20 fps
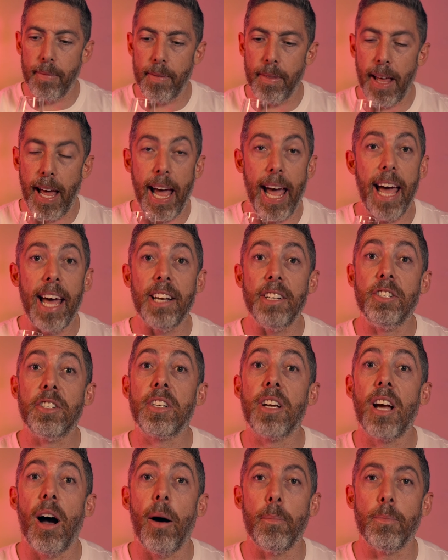The
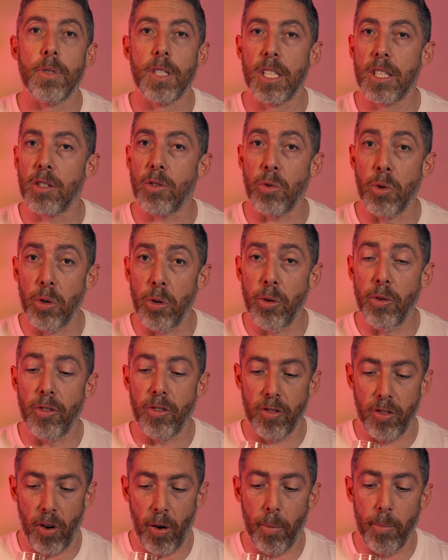edge comes through
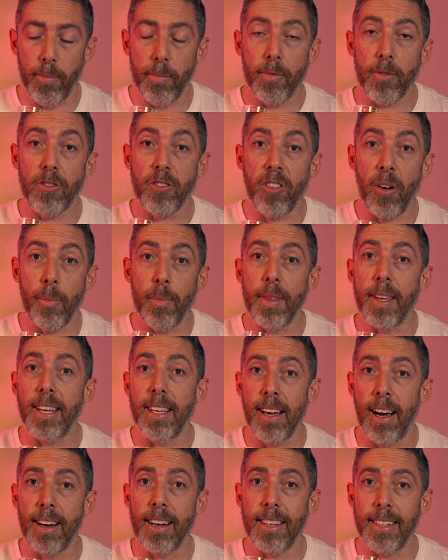from the
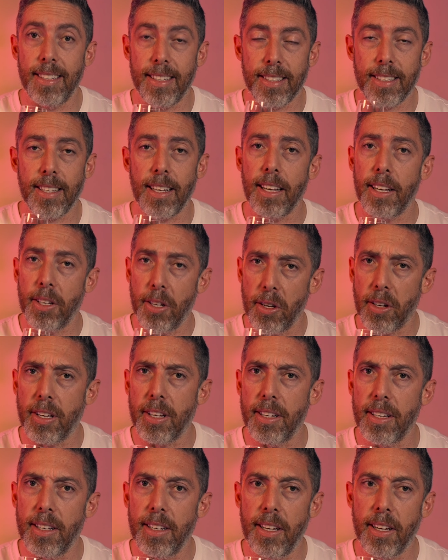younger distillate. You
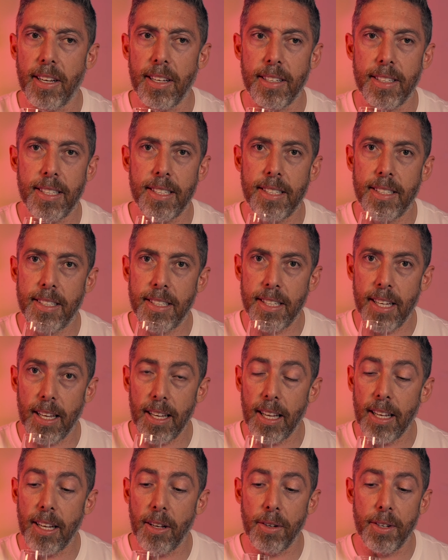can tell
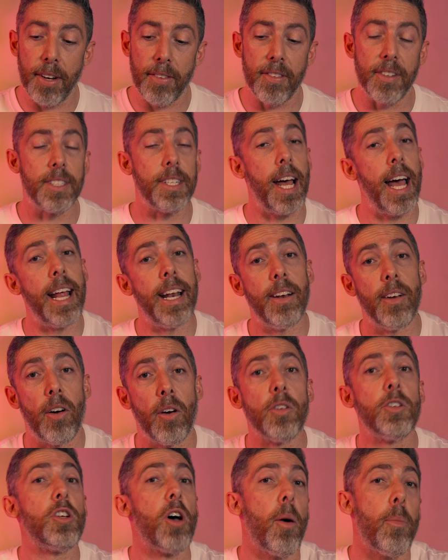a little difference, and
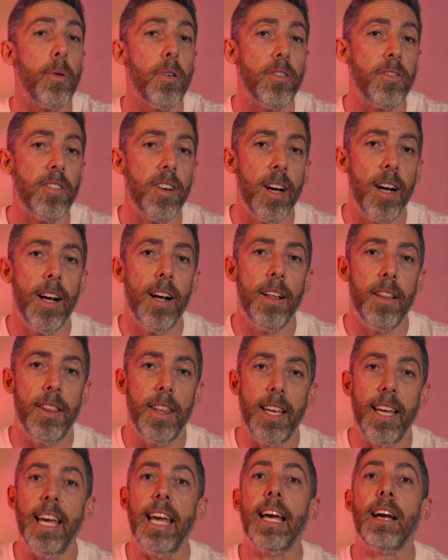on top of
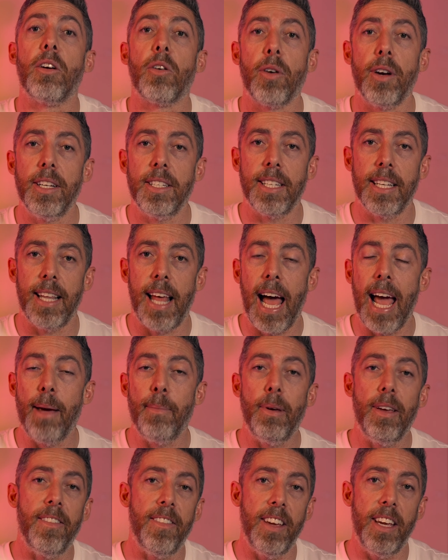the increase in the
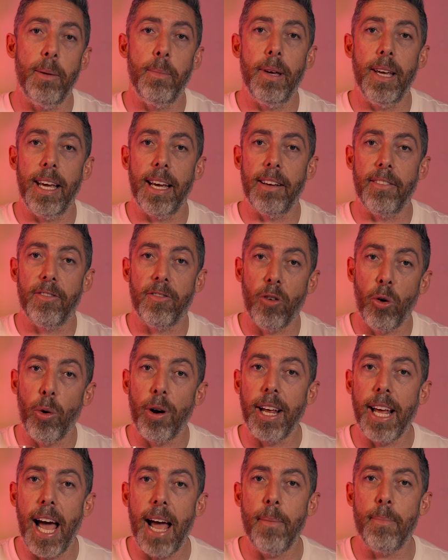ABV being
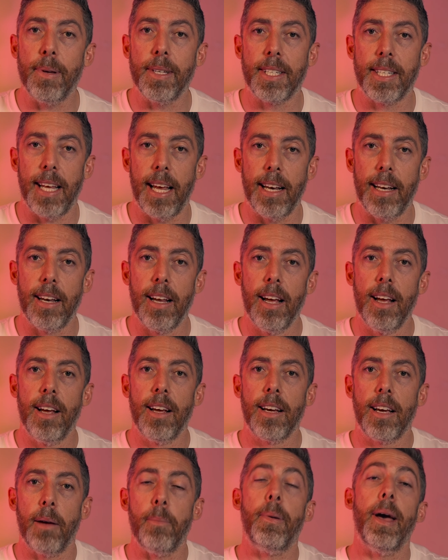48%
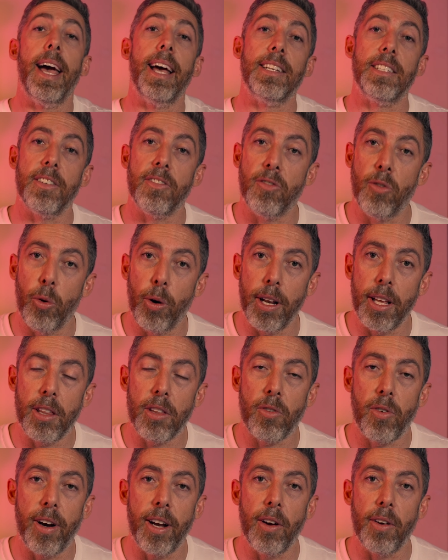compared to
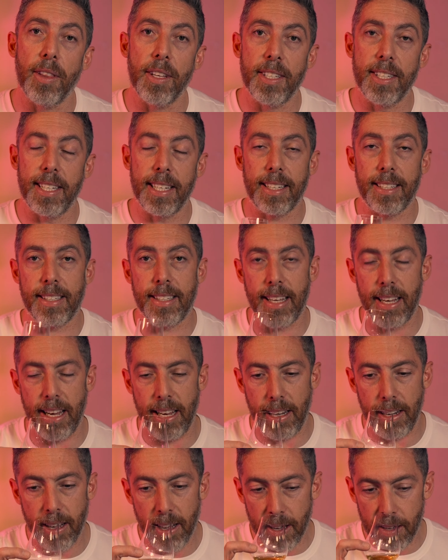43 on the 16.